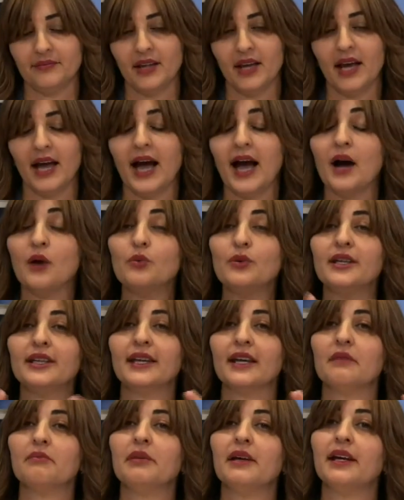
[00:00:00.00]
How we
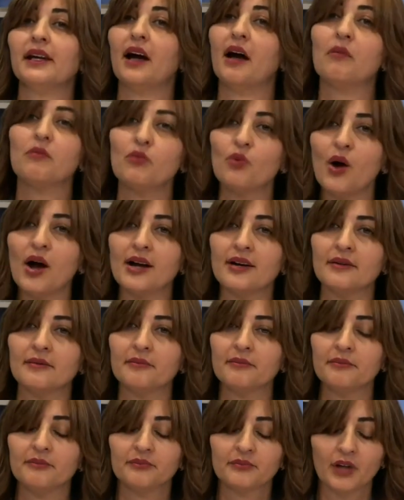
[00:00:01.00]
can become one?
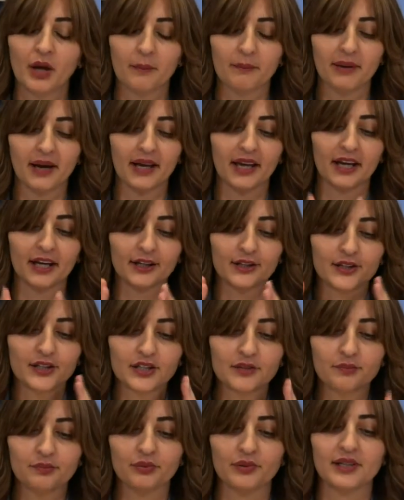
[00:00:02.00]
By
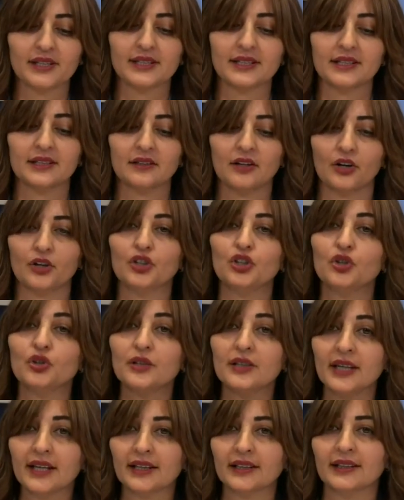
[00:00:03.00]
expressing our
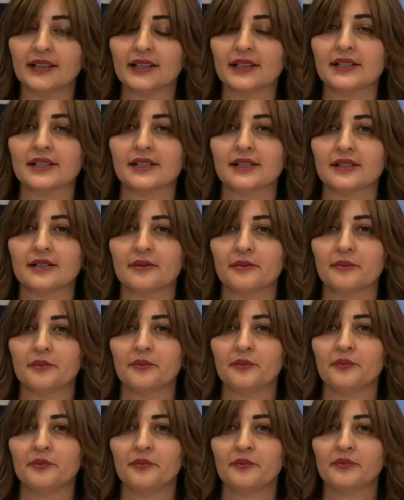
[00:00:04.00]
uniqueness
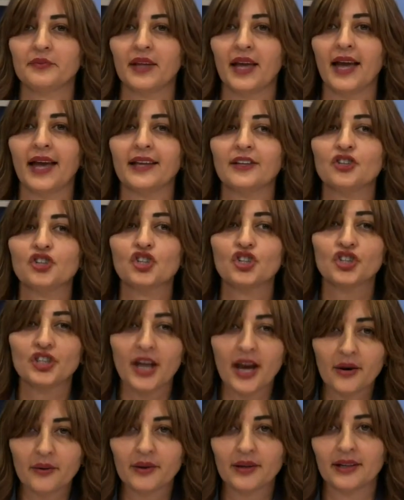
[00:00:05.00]
and
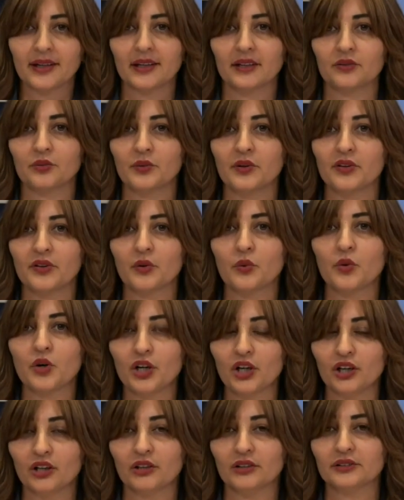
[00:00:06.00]
sharing it with the
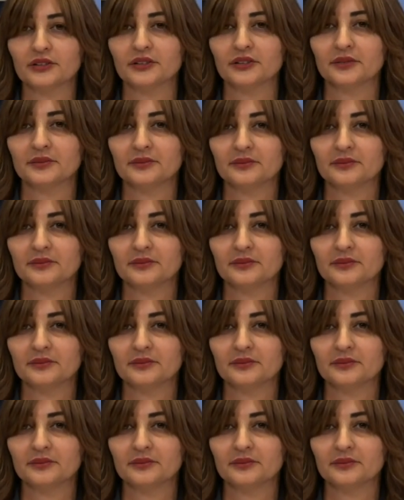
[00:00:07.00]
world.